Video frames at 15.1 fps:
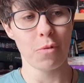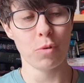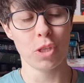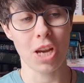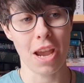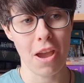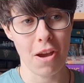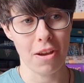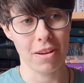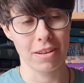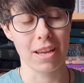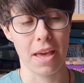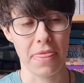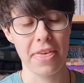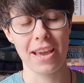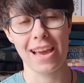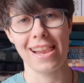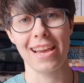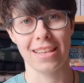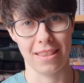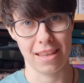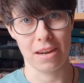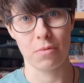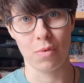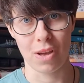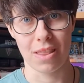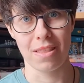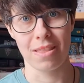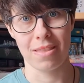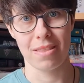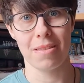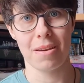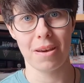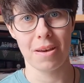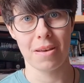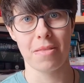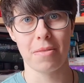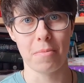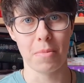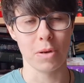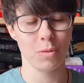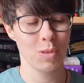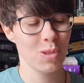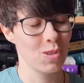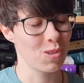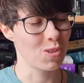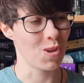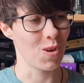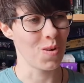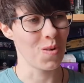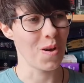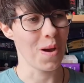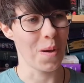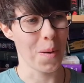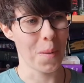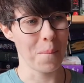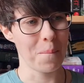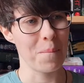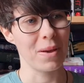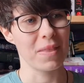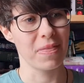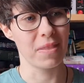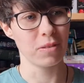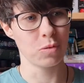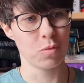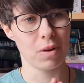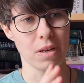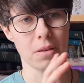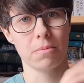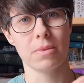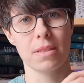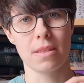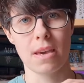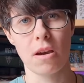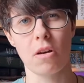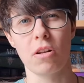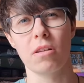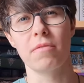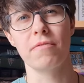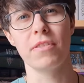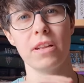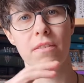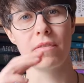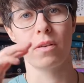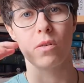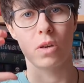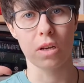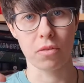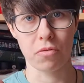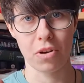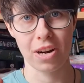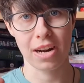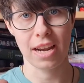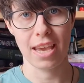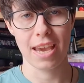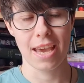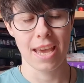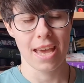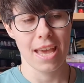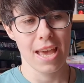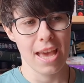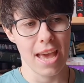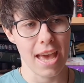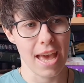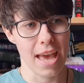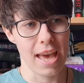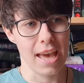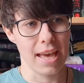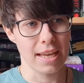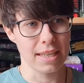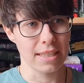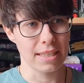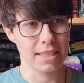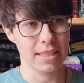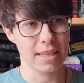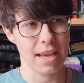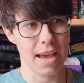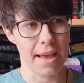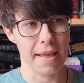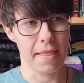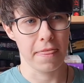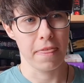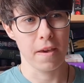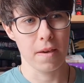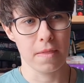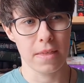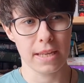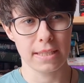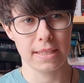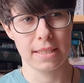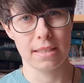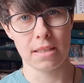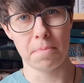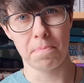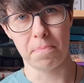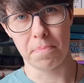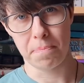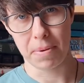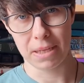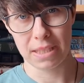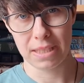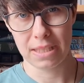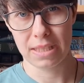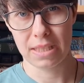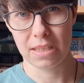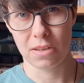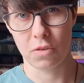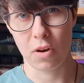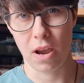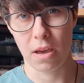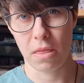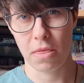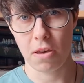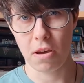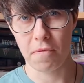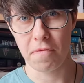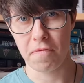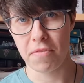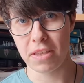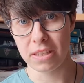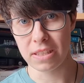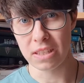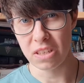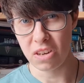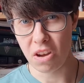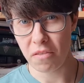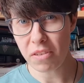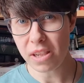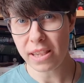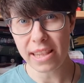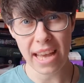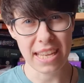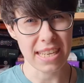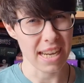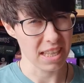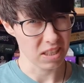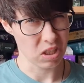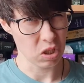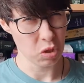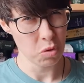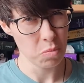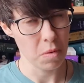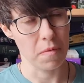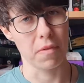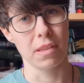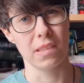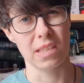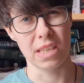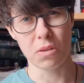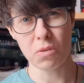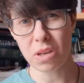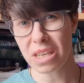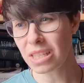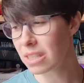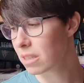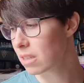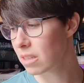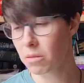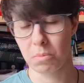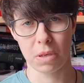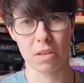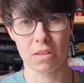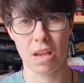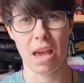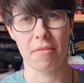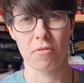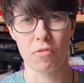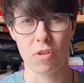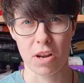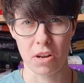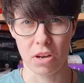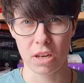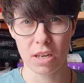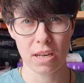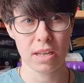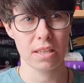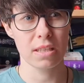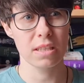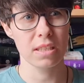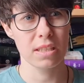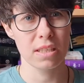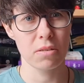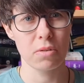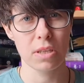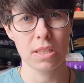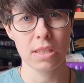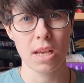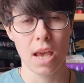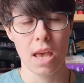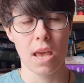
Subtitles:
which I think I liked that one the most. So, but those ringdoms, they all feel very differently. And I think that's the biggest strength of this novel, and I assume of the series, so because I haven't read on in the series,